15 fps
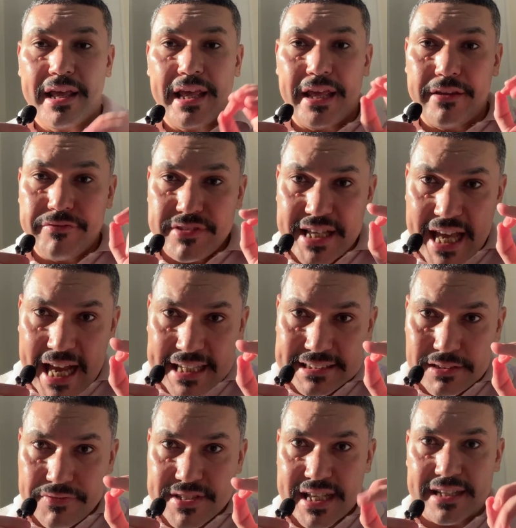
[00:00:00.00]
If the
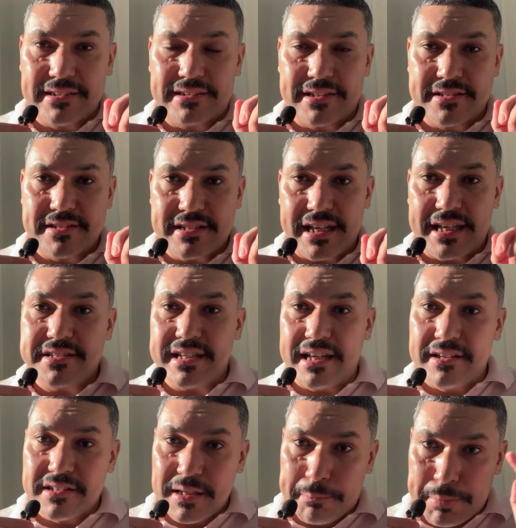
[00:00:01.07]
active sentence is
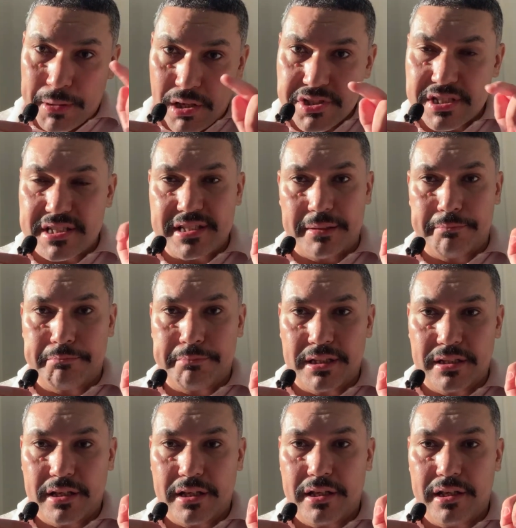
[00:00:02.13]
in the past simple,